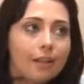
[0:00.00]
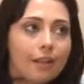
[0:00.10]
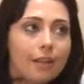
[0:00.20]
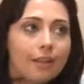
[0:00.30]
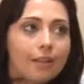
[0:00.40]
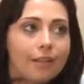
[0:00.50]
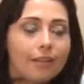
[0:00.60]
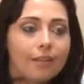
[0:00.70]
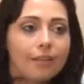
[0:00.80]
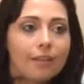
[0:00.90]

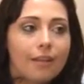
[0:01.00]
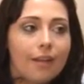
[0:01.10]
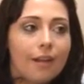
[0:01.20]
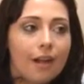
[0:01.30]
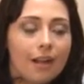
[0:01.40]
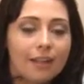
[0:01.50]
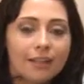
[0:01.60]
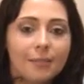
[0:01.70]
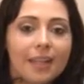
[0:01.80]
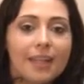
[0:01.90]
and
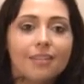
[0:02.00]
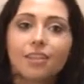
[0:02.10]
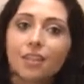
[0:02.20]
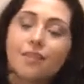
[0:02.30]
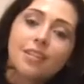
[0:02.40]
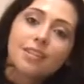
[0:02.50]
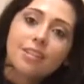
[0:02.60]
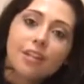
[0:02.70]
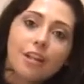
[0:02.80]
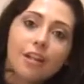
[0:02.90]
I began
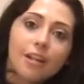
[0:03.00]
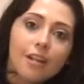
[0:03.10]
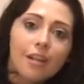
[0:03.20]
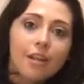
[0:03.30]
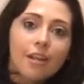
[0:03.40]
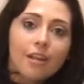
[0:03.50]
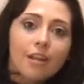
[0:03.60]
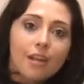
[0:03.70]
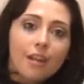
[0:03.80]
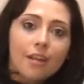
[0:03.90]
services here,
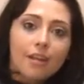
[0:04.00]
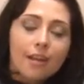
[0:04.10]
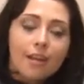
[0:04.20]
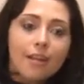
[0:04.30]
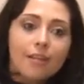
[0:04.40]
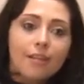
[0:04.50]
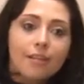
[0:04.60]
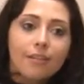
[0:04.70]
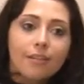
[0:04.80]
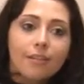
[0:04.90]
and
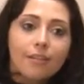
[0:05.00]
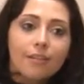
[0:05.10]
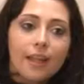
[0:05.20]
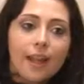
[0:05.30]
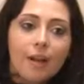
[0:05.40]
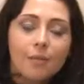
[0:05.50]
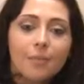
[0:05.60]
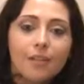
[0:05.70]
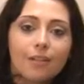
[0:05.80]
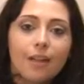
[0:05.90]
they
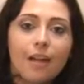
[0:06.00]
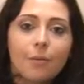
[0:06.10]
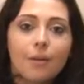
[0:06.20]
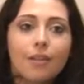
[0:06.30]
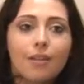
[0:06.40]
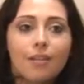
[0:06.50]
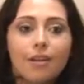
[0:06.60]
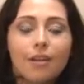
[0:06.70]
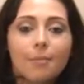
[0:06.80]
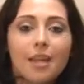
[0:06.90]
helped me a lot with
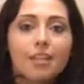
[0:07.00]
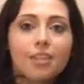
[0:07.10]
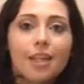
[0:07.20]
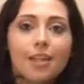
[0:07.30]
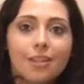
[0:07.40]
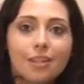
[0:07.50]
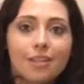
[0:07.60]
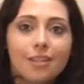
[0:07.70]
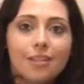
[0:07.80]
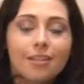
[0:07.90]

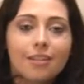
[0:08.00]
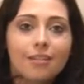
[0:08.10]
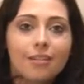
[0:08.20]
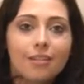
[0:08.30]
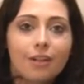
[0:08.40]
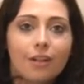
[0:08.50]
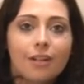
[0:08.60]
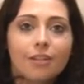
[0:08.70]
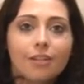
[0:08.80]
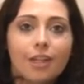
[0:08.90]
education
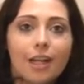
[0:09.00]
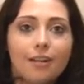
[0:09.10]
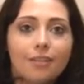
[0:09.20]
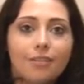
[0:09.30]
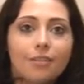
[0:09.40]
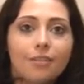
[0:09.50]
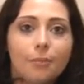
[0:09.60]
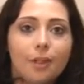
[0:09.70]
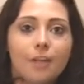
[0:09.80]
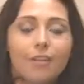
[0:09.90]
on
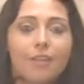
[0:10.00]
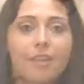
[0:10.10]
childbirth